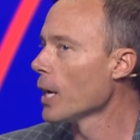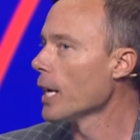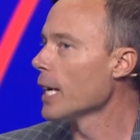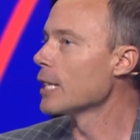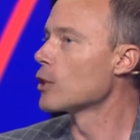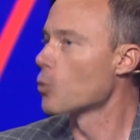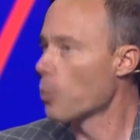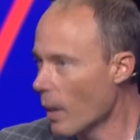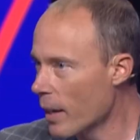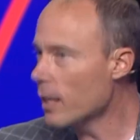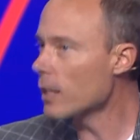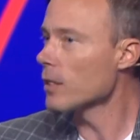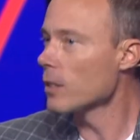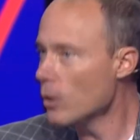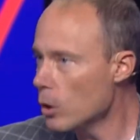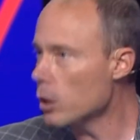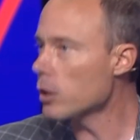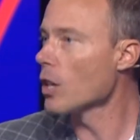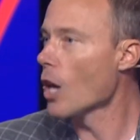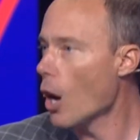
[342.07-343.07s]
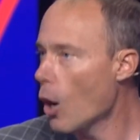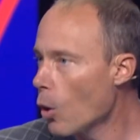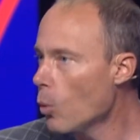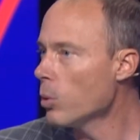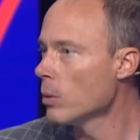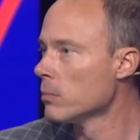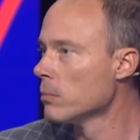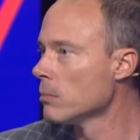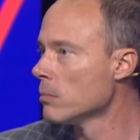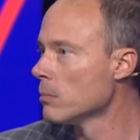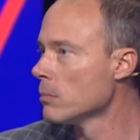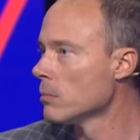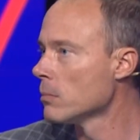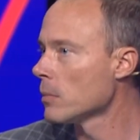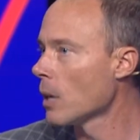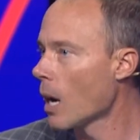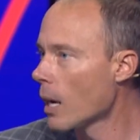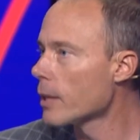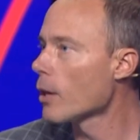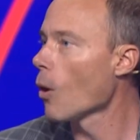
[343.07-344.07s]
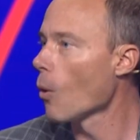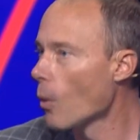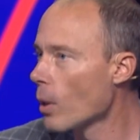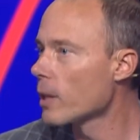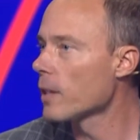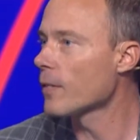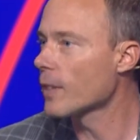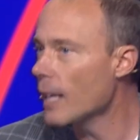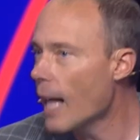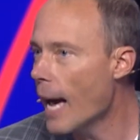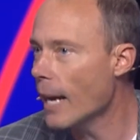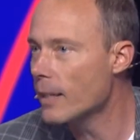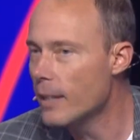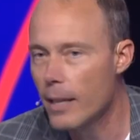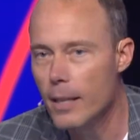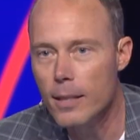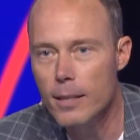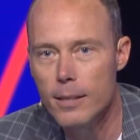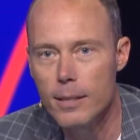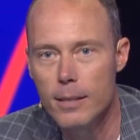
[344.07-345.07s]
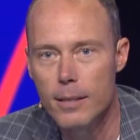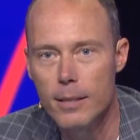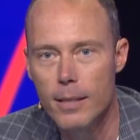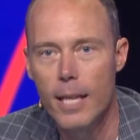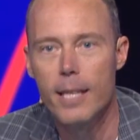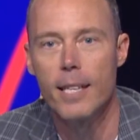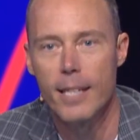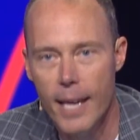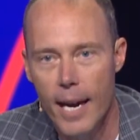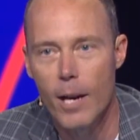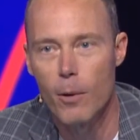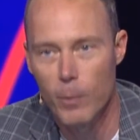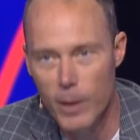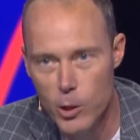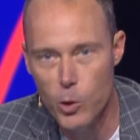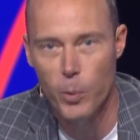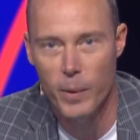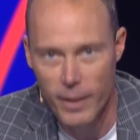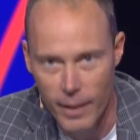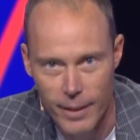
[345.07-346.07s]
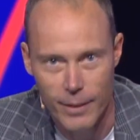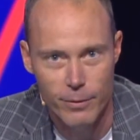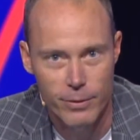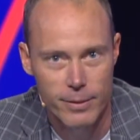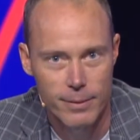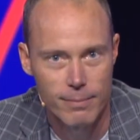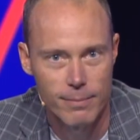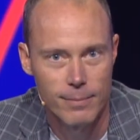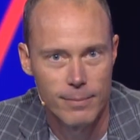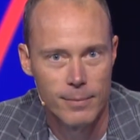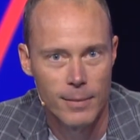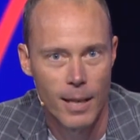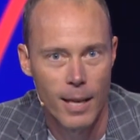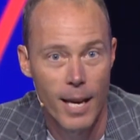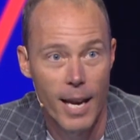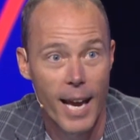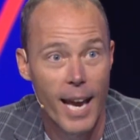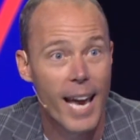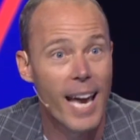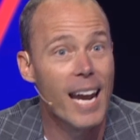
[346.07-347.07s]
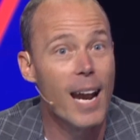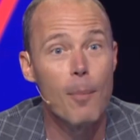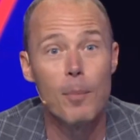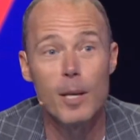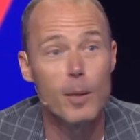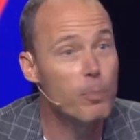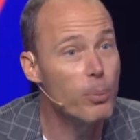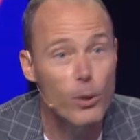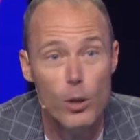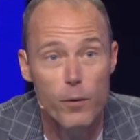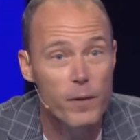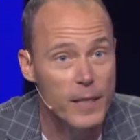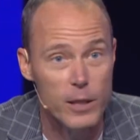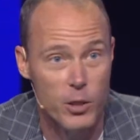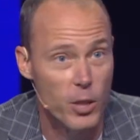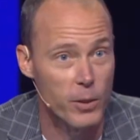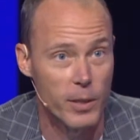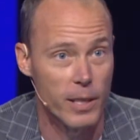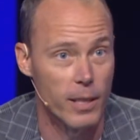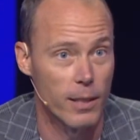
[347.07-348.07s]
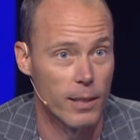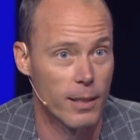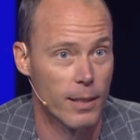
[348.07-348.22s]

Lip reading: is running a little low on the oil of gladness in the day in which we live. And I'm gonna prove it to you.